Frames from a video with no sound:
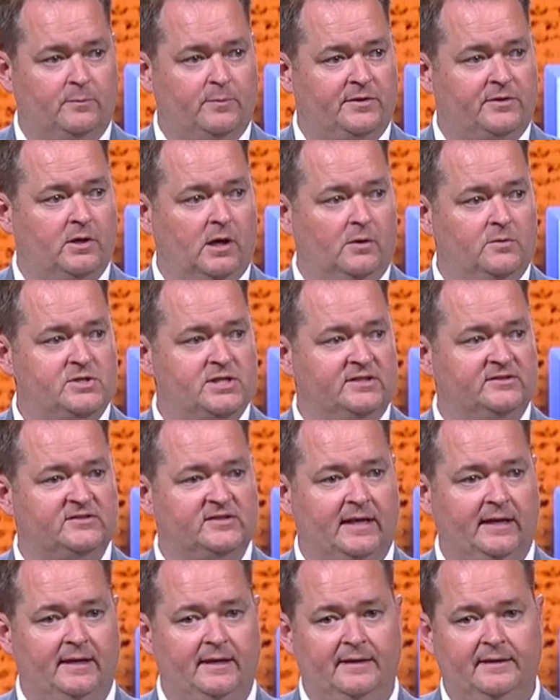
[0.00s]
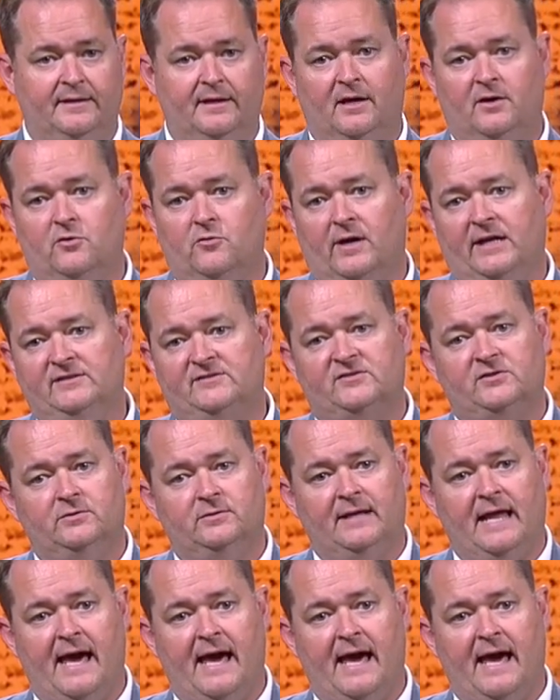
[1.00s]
with coaches and great student